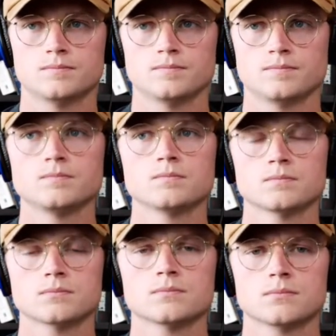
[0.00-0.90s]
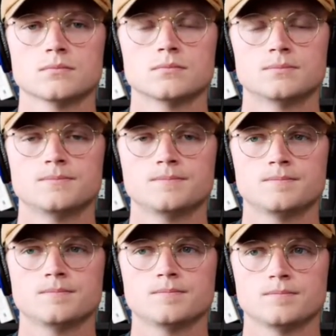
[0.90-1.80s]

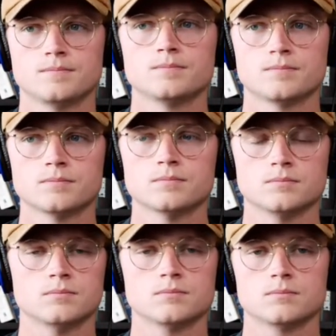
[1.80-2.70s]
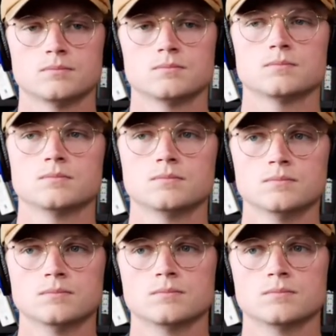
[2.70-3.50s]
This person isn't speaking.